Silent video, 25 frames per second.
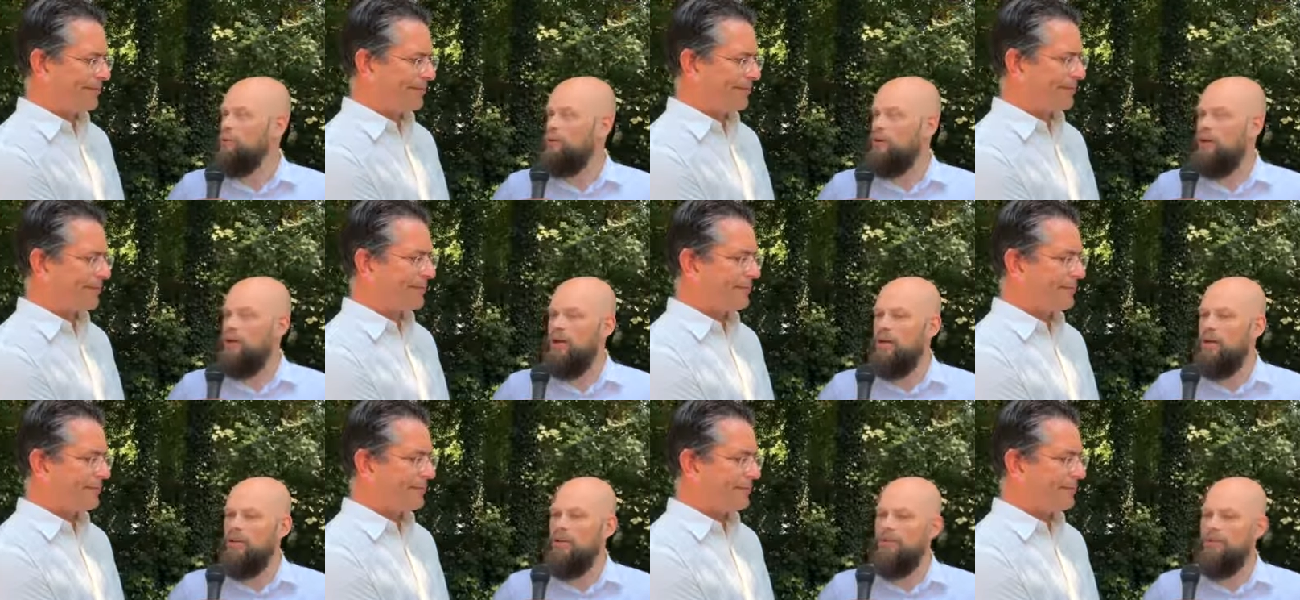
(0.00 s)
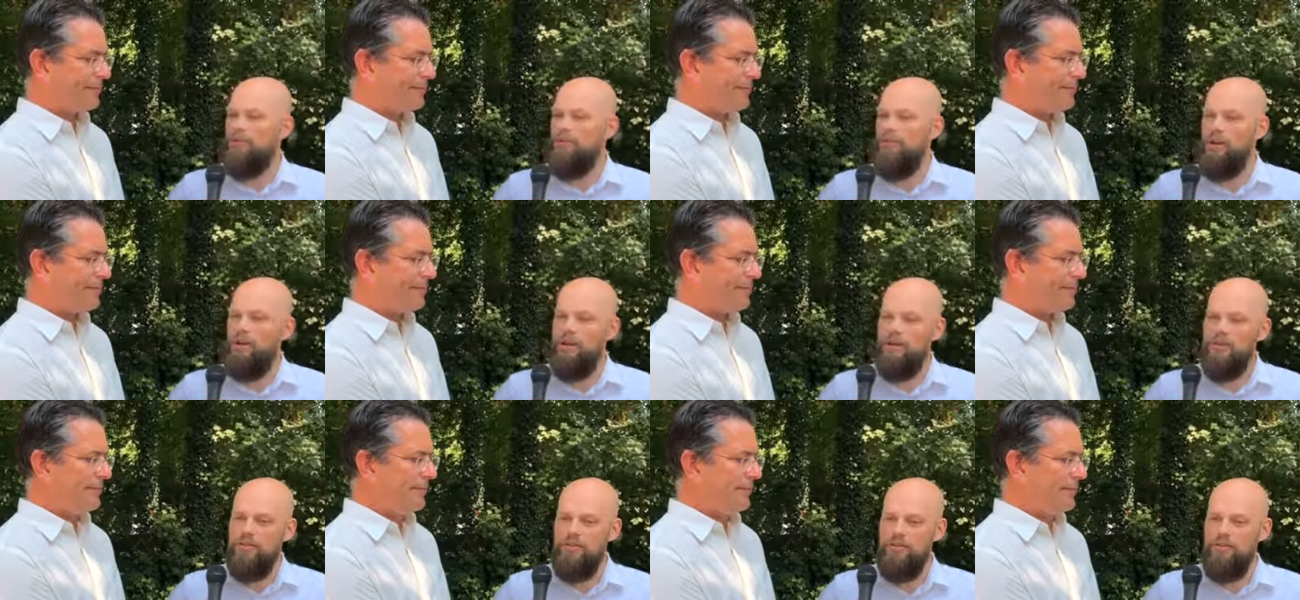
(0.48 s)
Speaker 1: we have
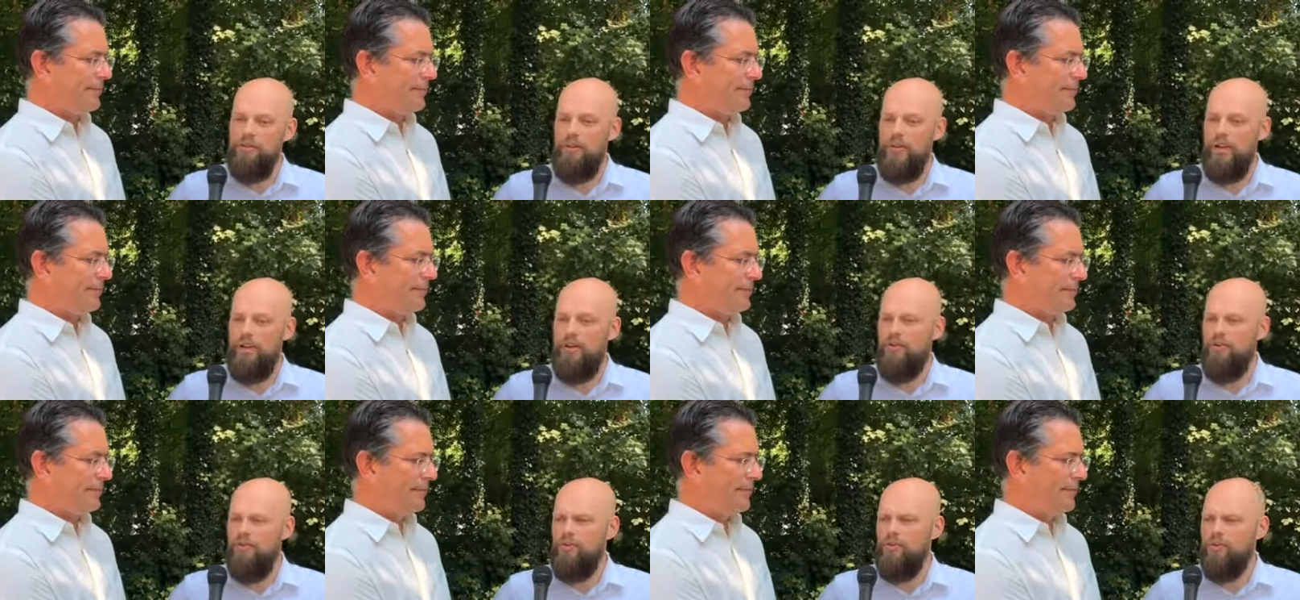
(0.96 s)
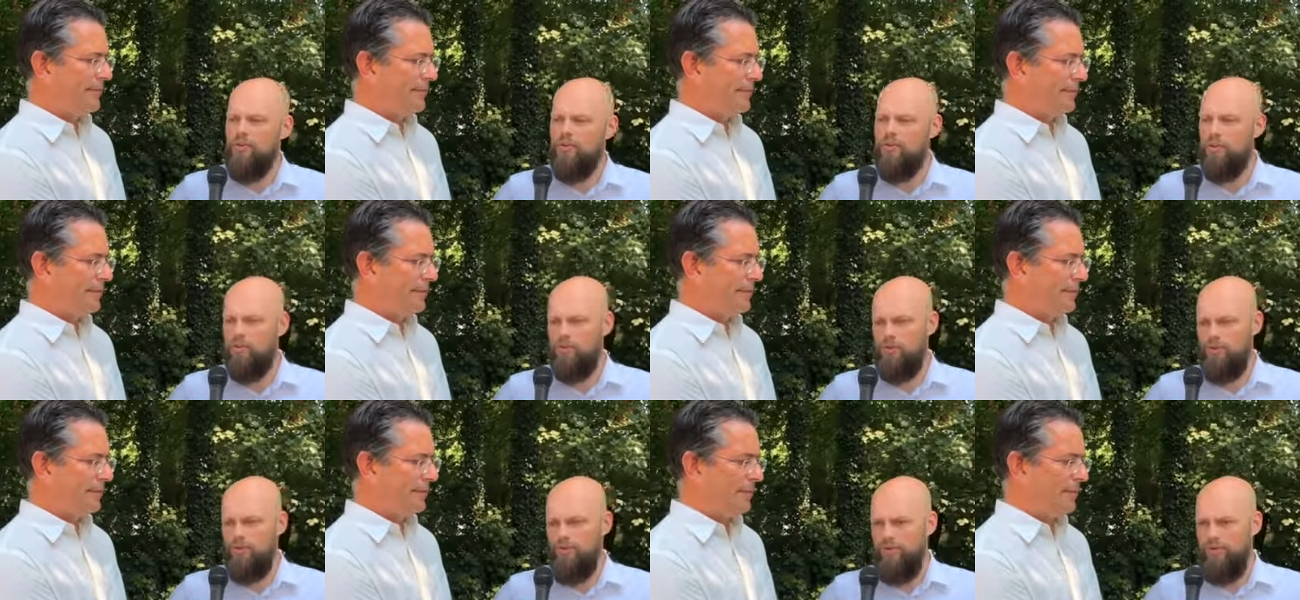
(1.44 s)
floods, we have all
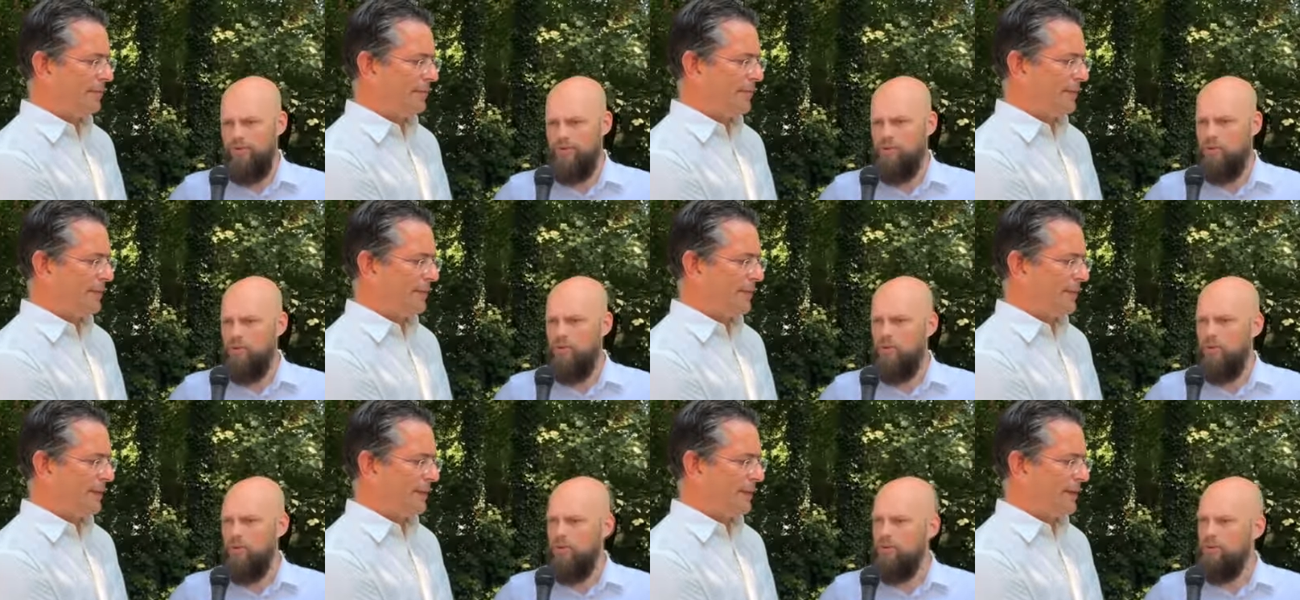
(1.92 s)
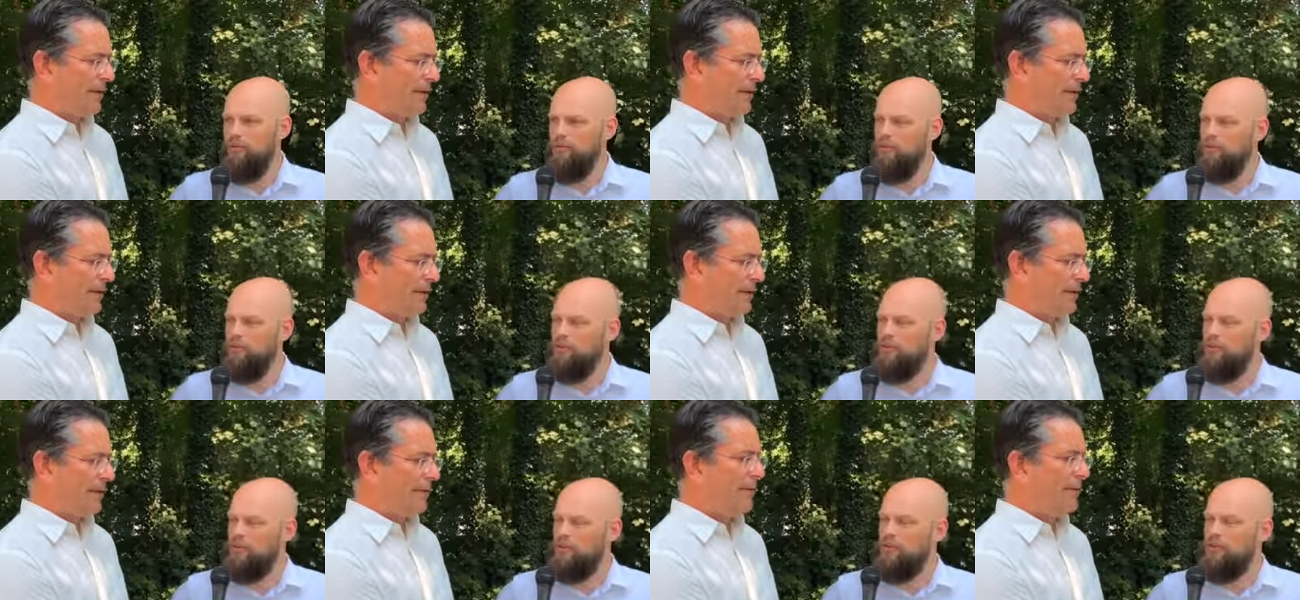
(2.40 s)
sorts of external
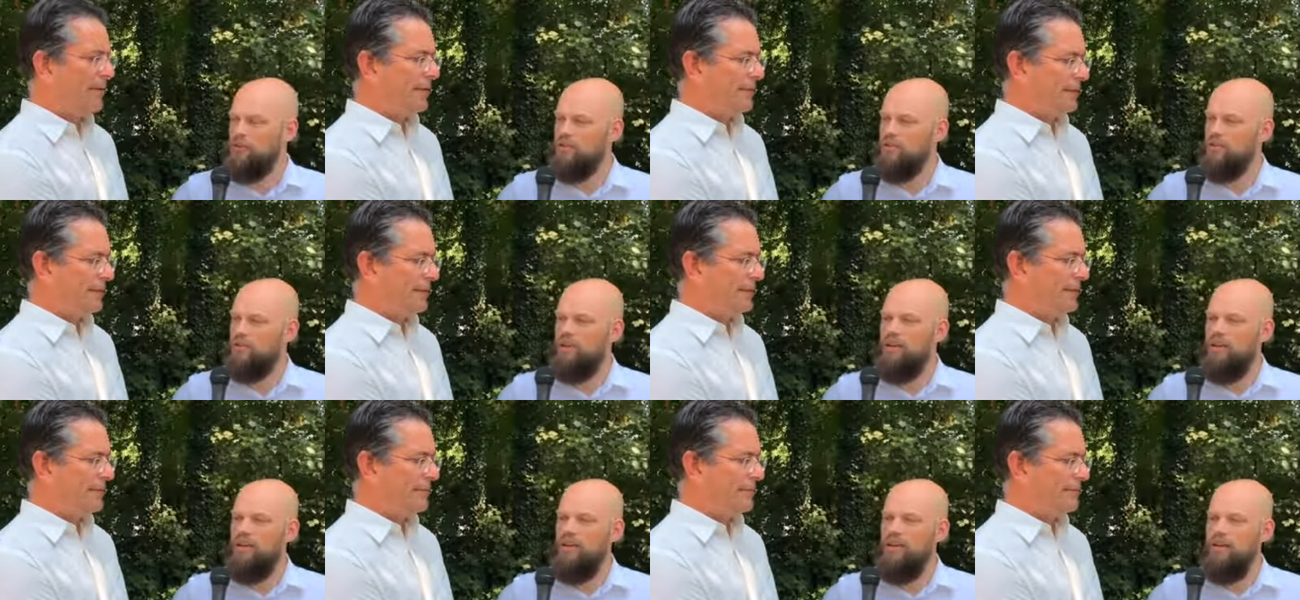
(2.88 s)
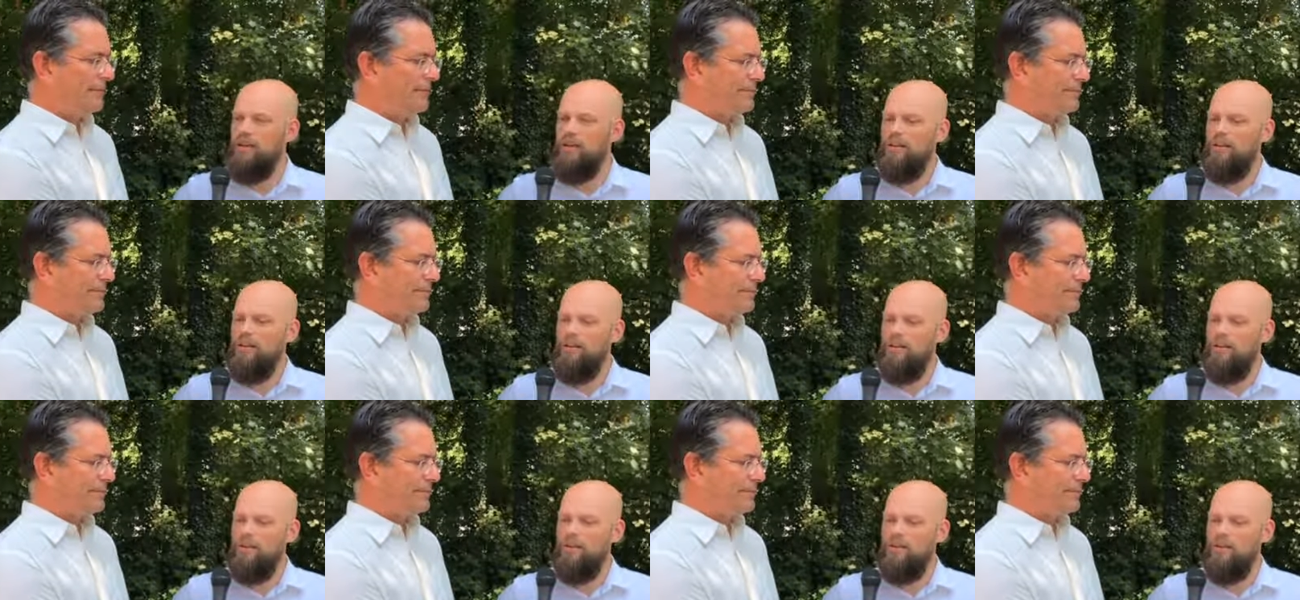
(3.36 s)
influences
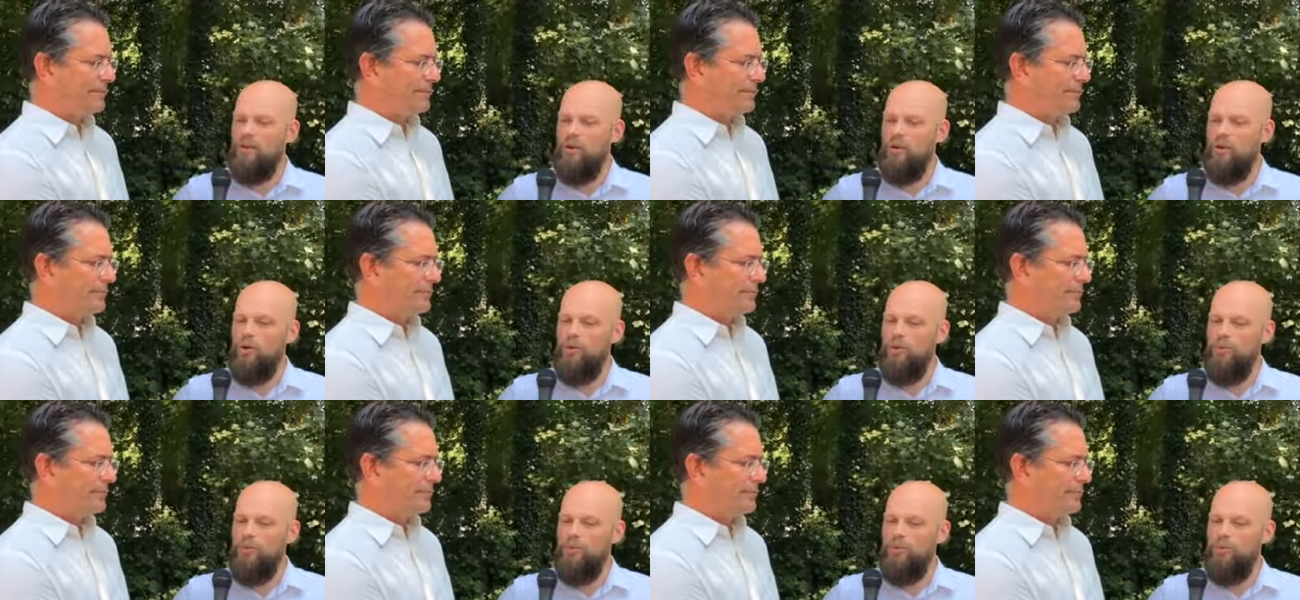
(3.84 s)
that go